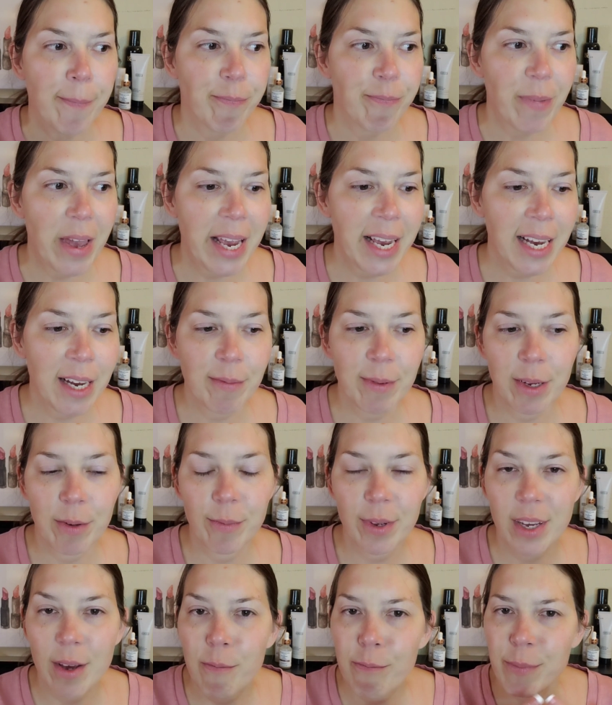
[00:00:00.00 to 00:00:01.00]
makeup can
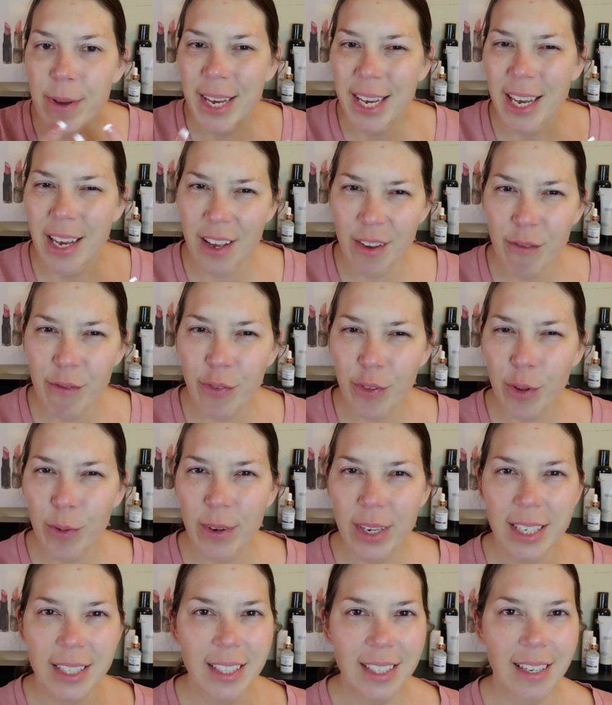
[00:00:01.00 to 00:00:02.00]
be a big
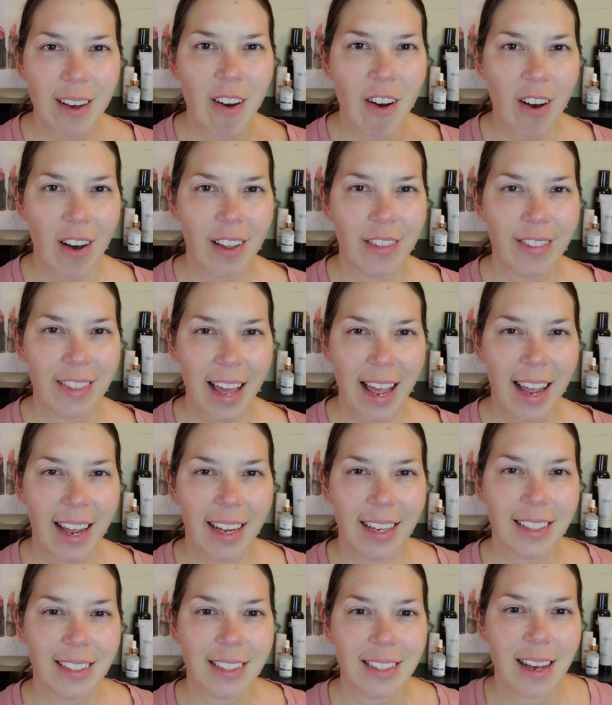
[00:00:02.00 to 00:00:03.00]
influence on
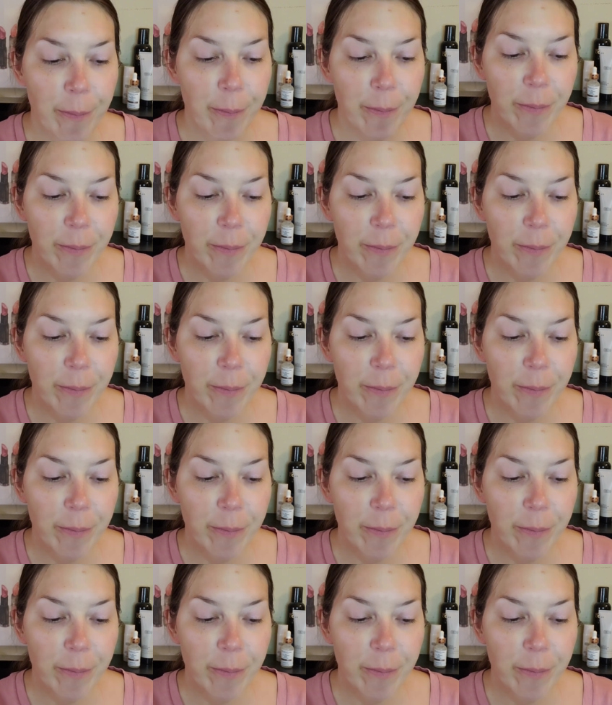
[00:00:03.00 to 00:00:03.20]
things.